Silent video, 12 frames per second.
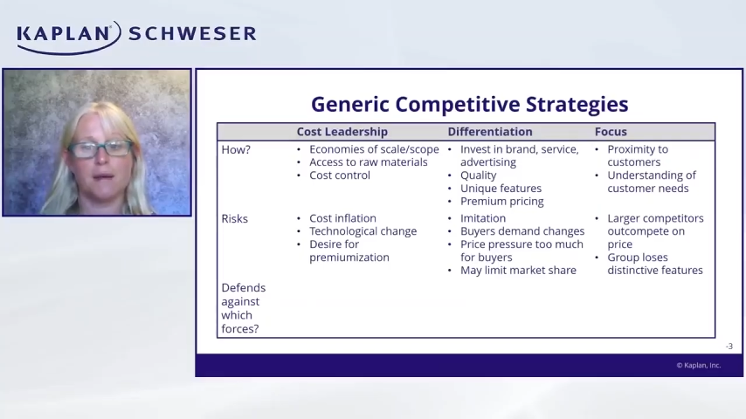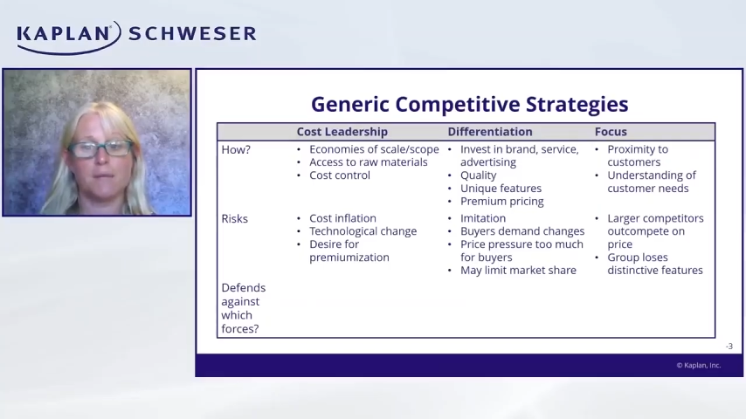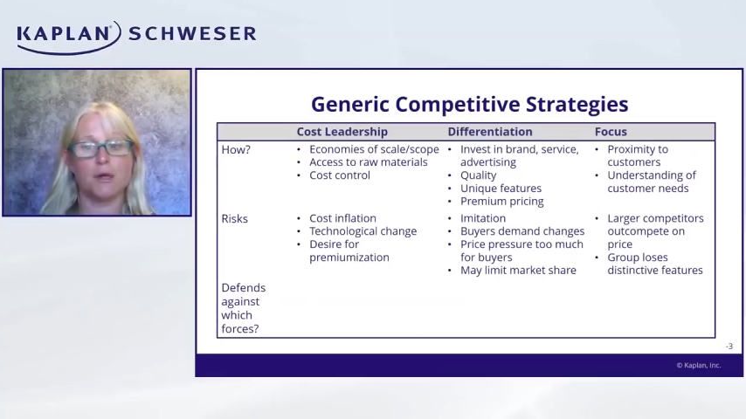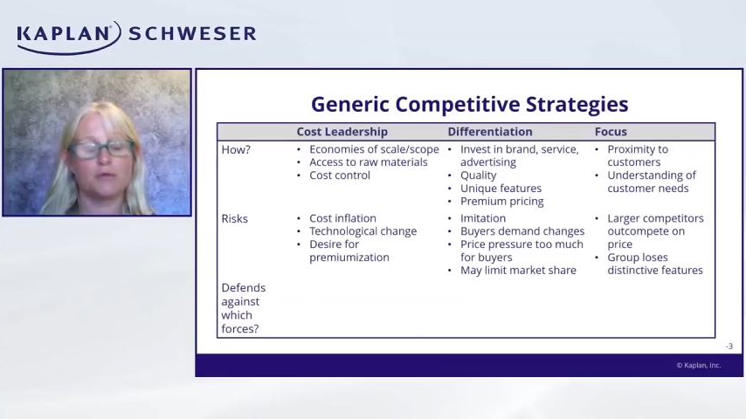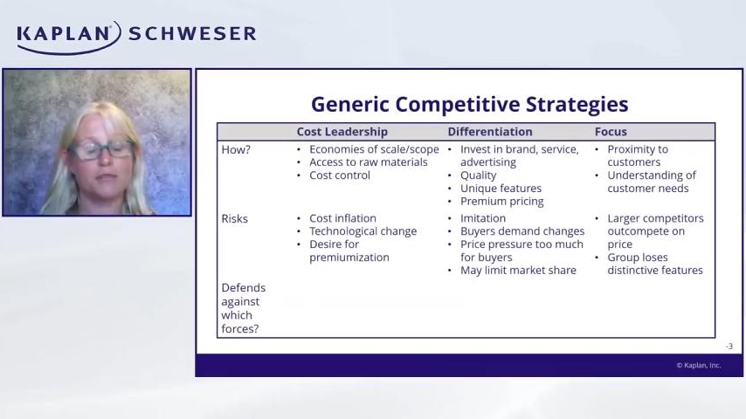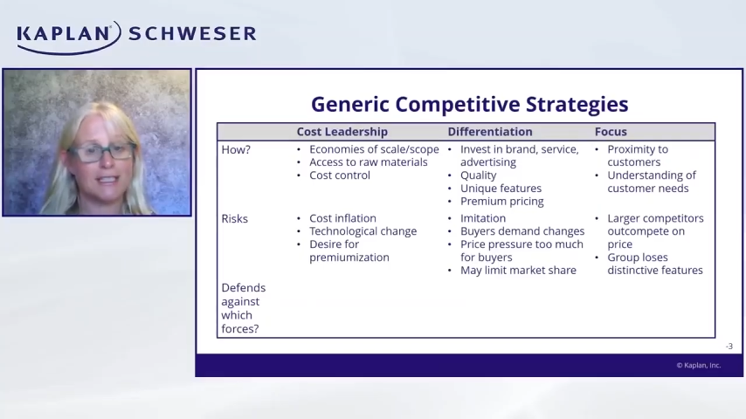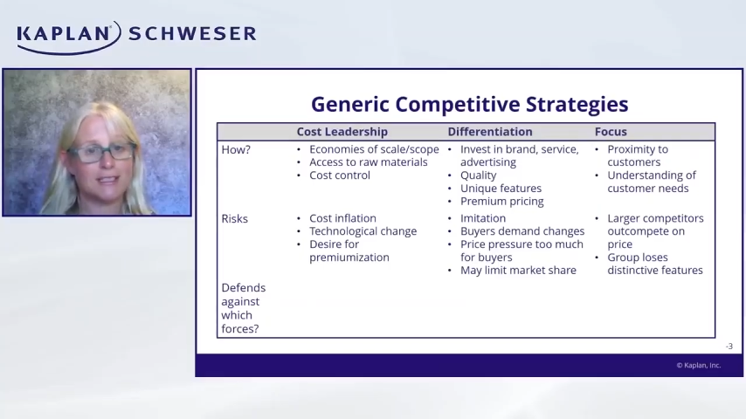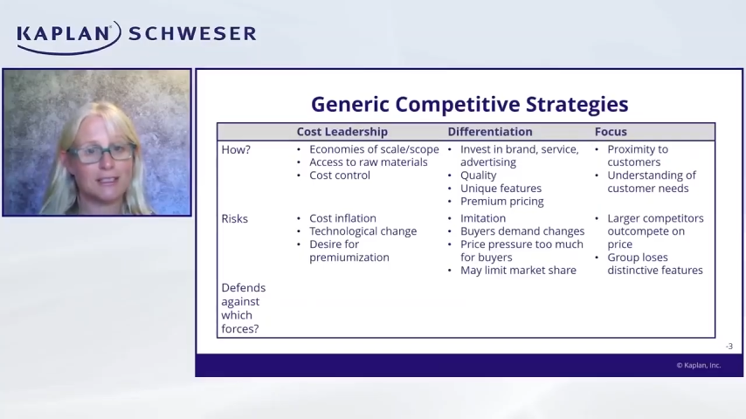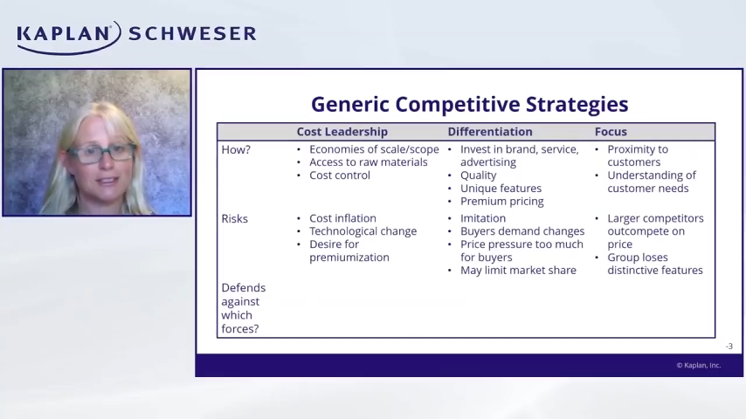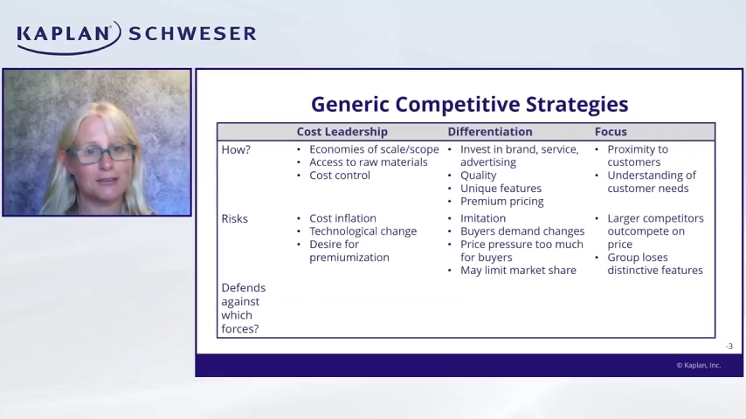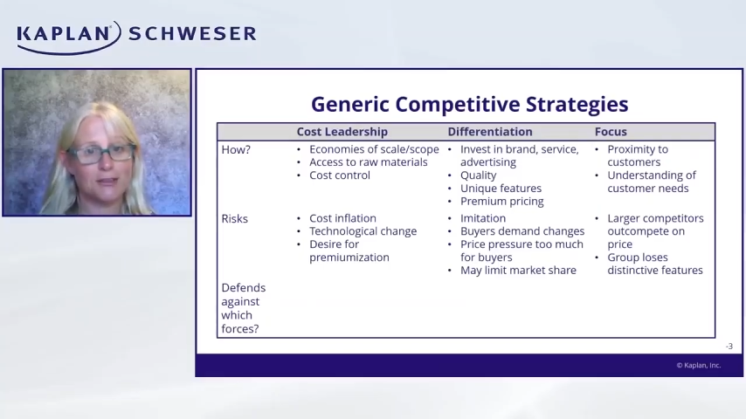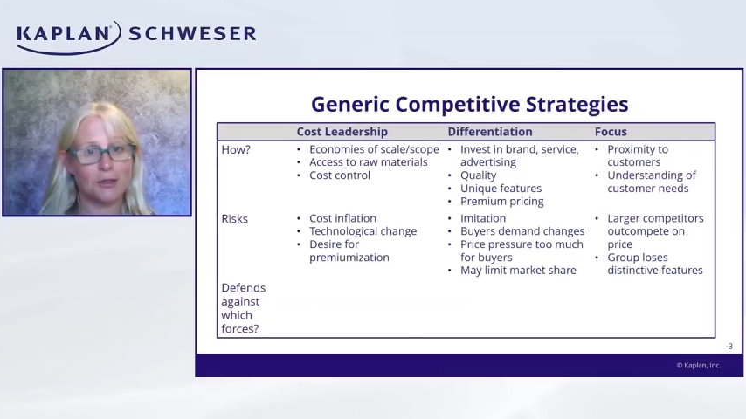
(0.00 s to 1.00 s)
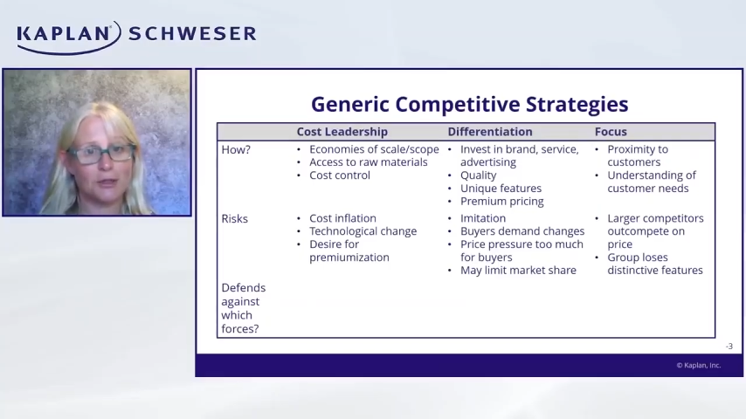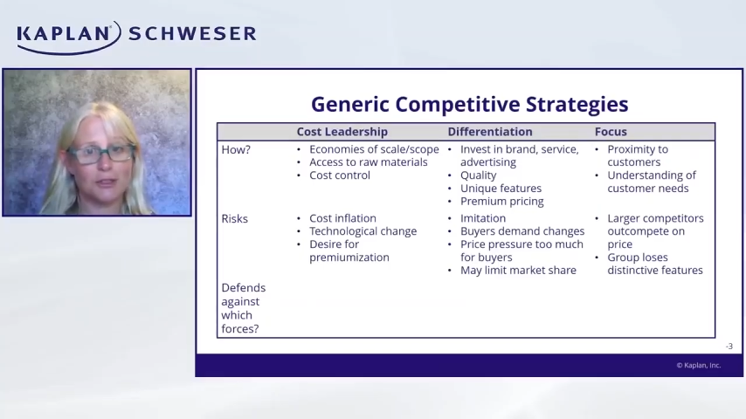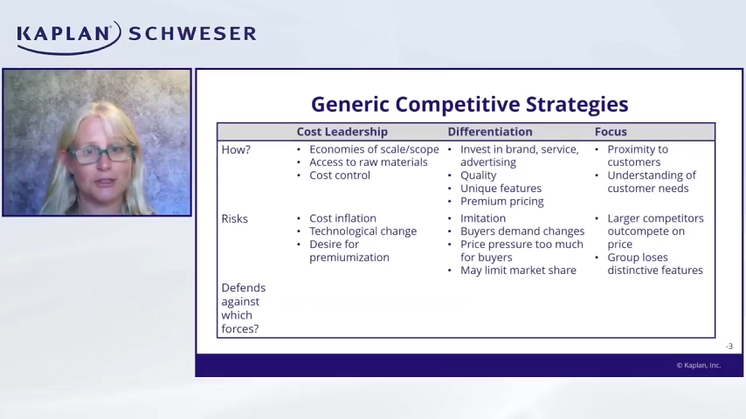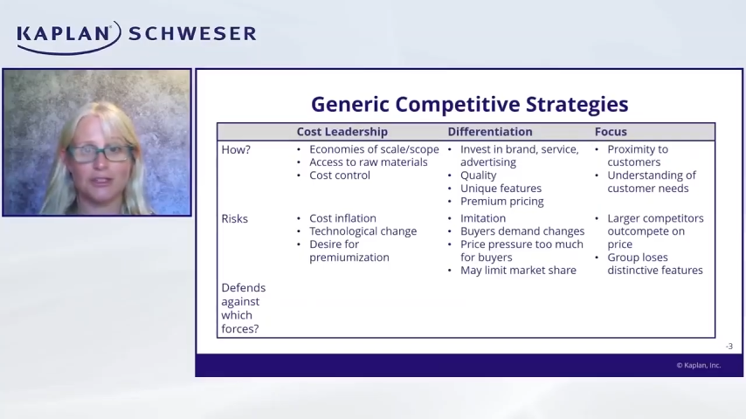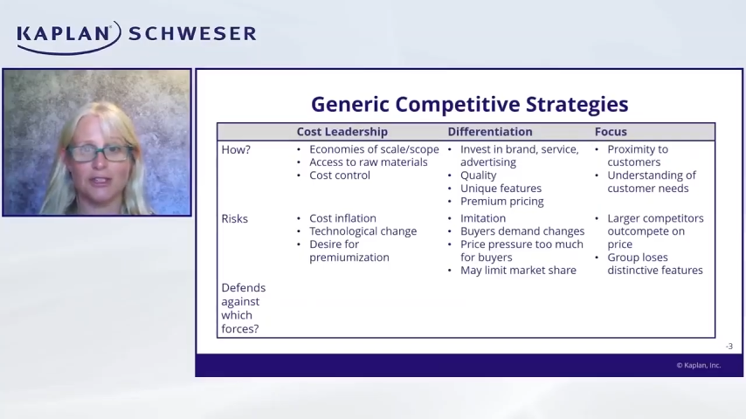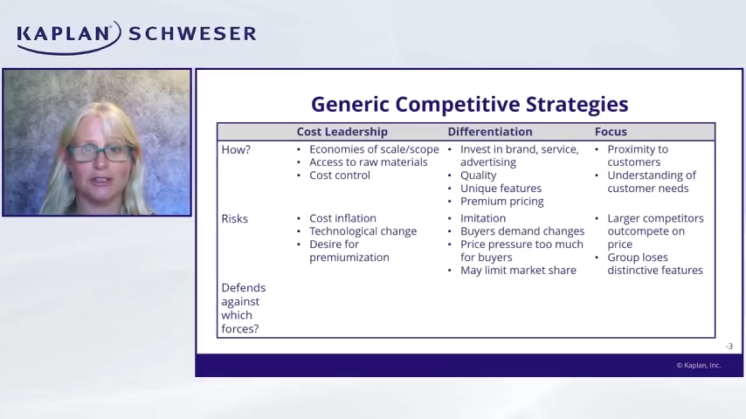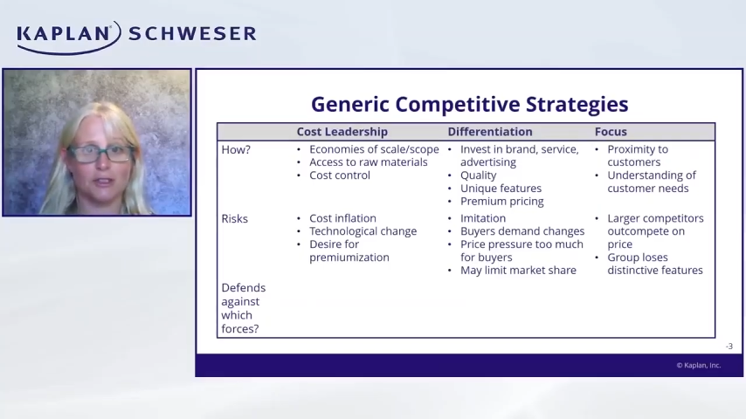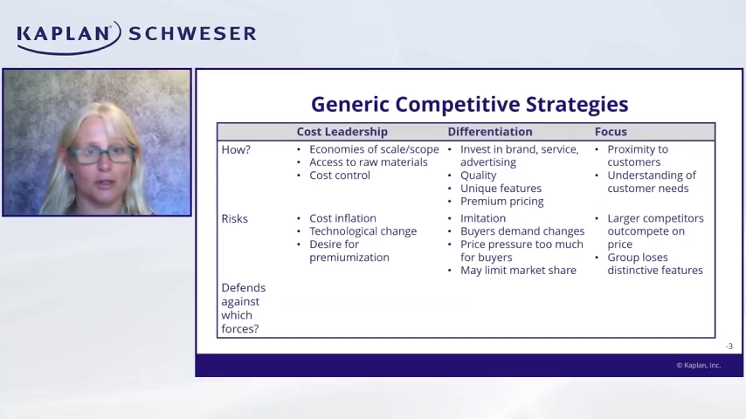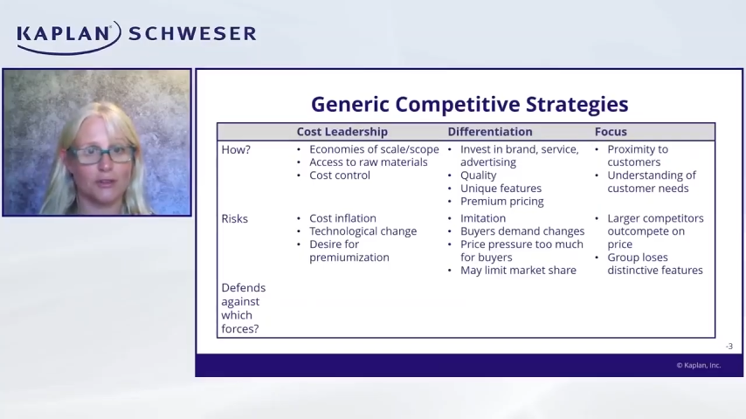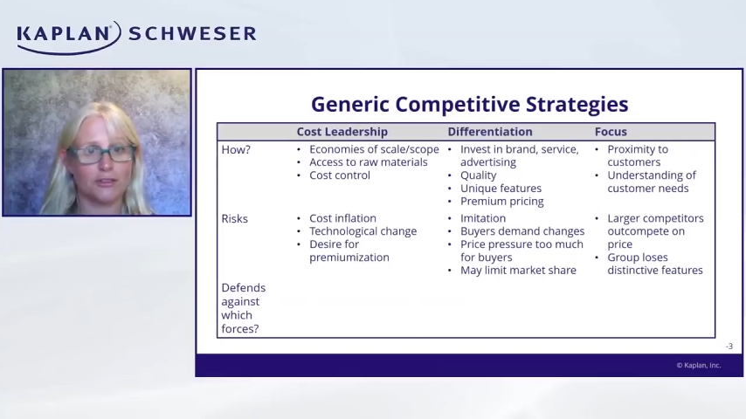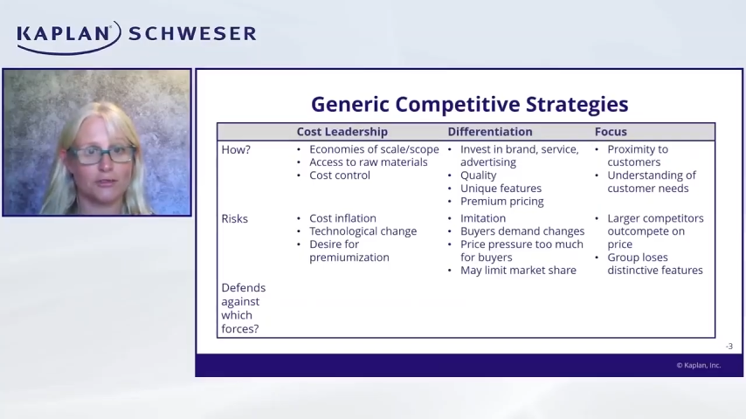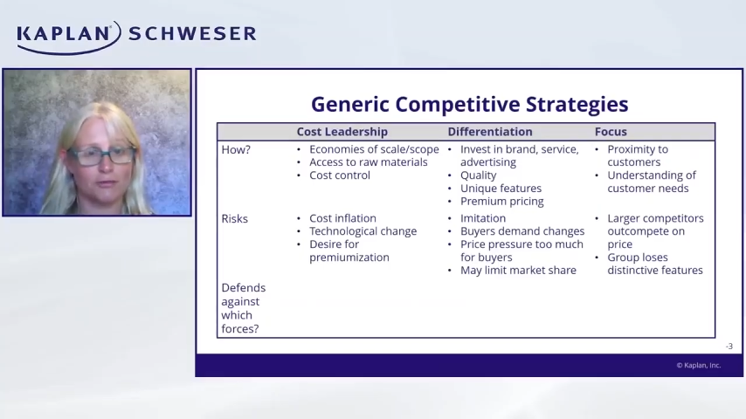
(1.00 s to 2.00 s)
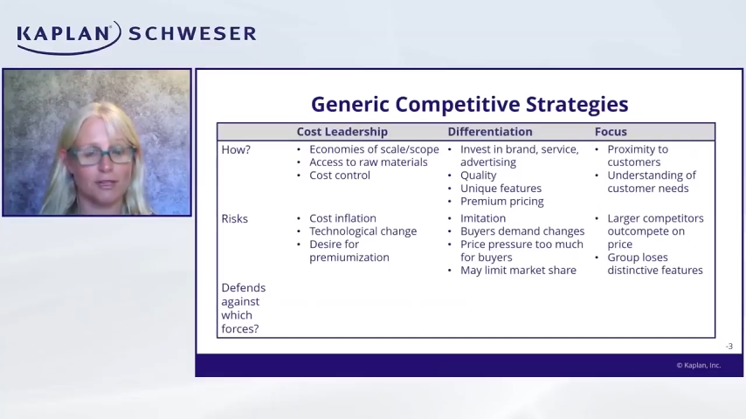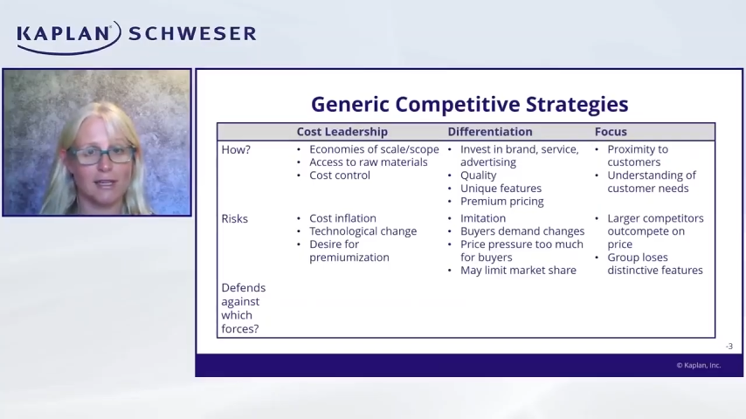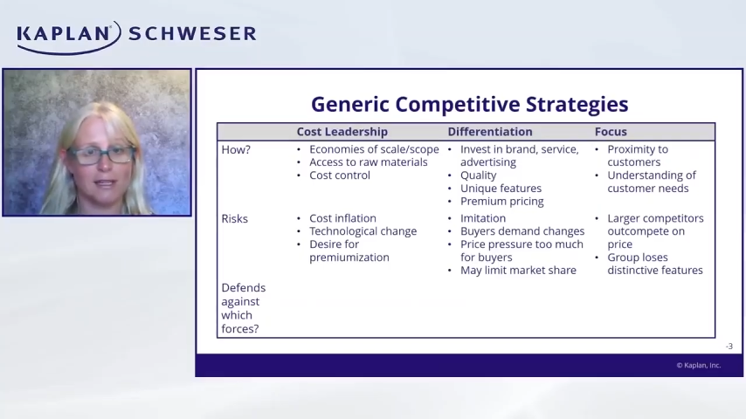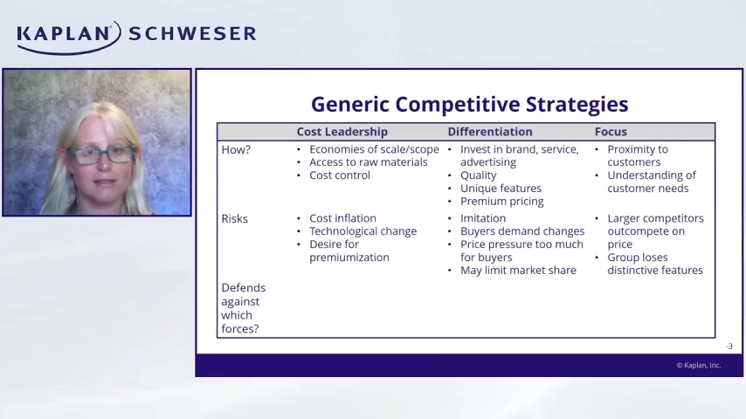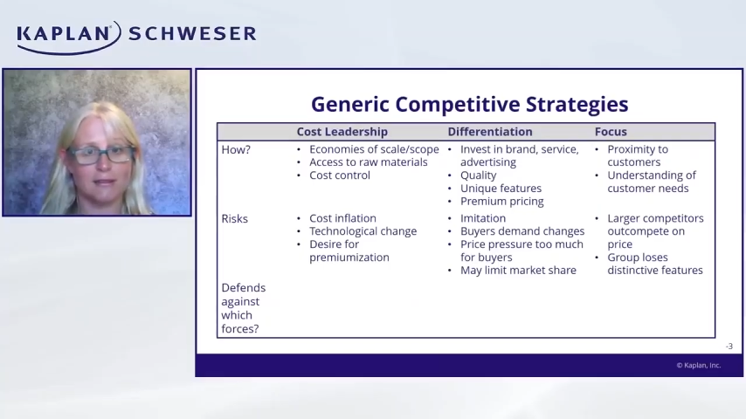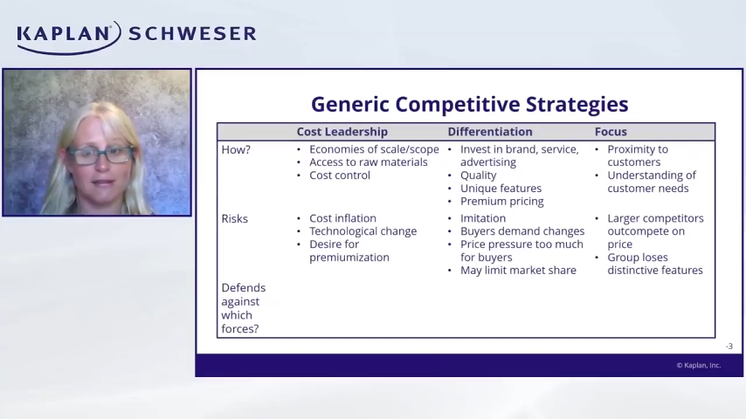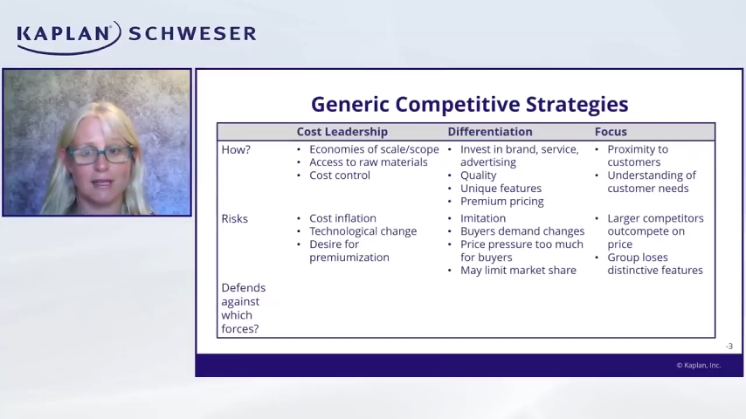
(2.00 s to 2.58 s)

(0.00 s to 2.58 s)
Risks, of course, that costs rise